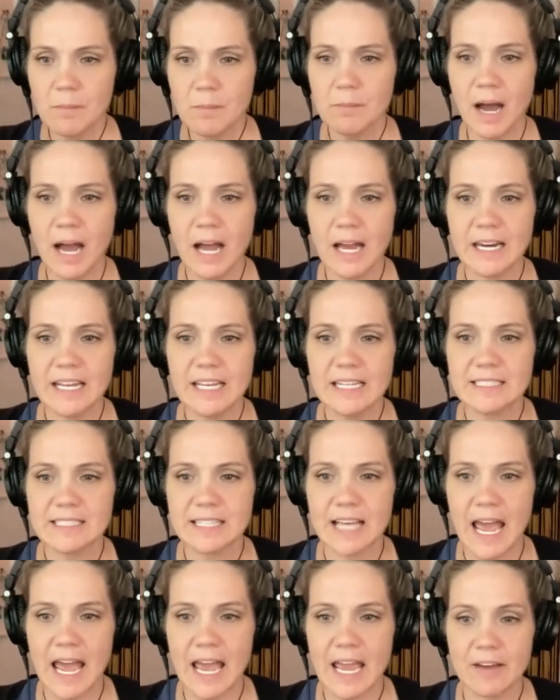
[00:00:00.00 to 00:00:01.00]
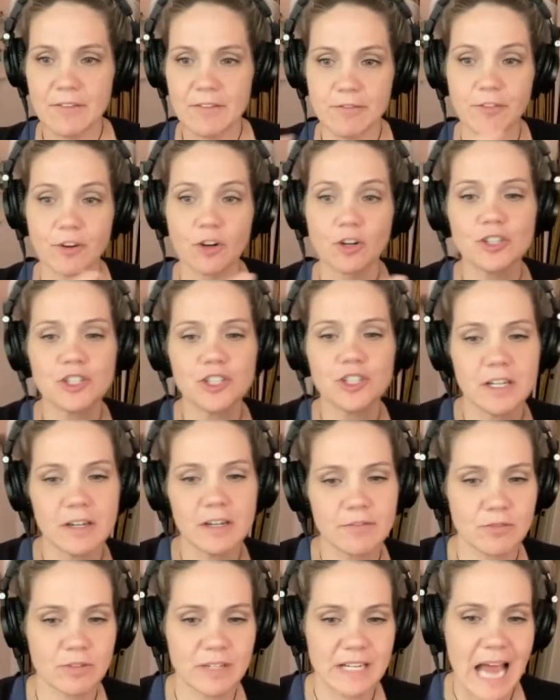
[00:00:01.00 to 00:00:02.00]
but it's a version
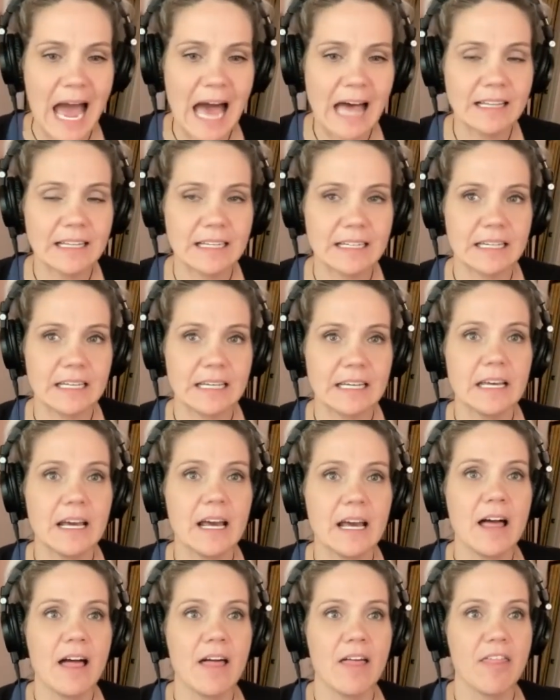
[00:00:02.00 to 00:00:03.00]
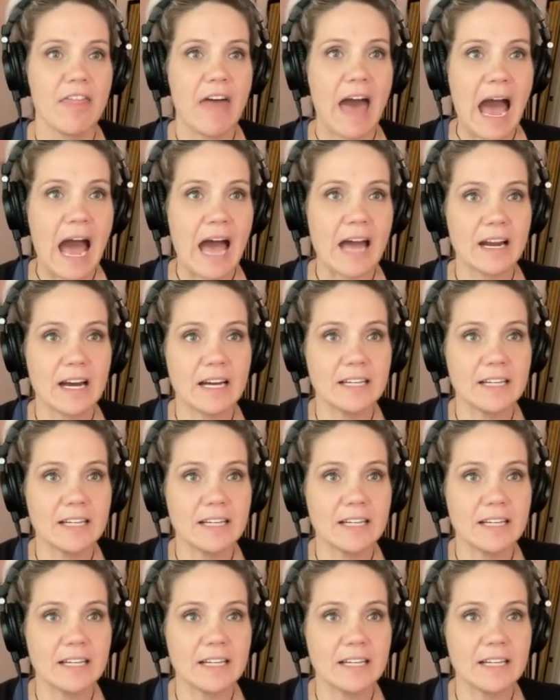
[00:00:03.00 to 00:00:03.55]
of reality that